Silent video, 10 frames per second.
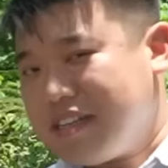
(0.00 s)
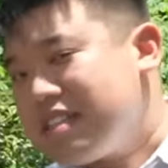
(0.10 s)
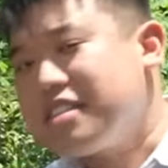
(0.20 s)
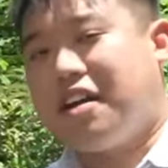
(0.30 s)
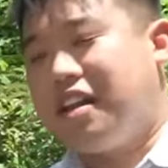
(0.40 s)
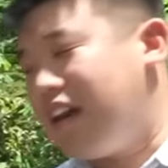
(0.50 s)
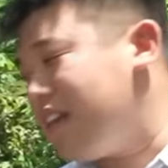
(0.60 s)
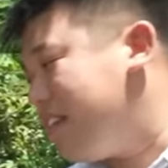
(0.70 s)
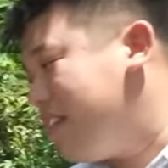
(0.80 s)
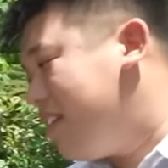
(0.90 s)
It's not a lot.
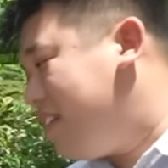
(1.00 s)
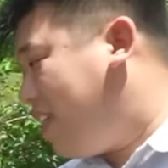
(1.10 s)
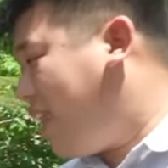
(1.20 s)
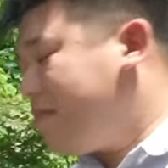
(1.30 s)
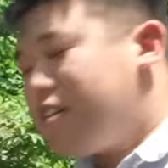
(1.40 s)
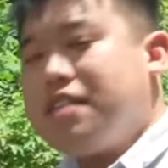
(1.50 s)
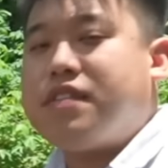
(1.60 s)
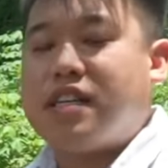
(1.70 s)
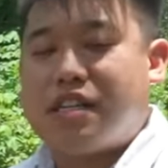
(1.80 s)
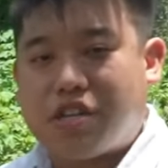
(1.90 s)
I'm not
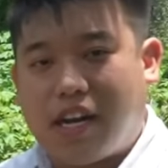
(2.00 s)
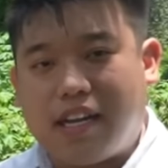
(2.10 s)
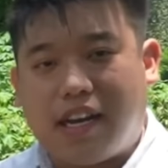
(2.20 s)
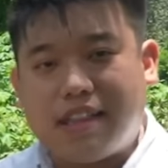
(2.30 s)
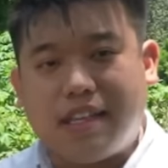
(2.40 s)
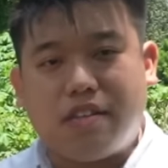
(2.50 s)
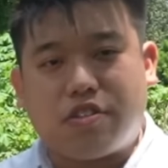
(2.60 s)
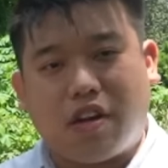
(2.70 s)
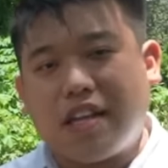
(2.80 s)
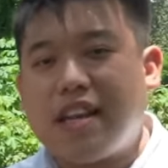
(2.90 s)
even going to try the
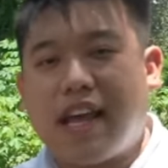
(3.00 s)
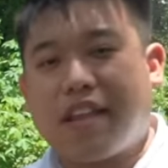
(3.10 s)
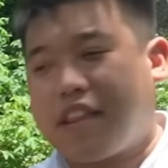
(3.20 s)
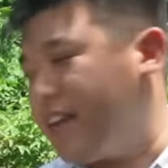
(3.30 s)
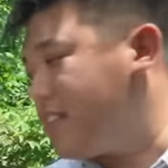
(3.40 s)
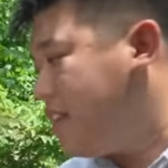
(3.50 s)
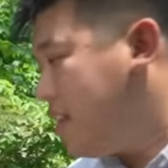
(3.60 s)
anti-trolley length test,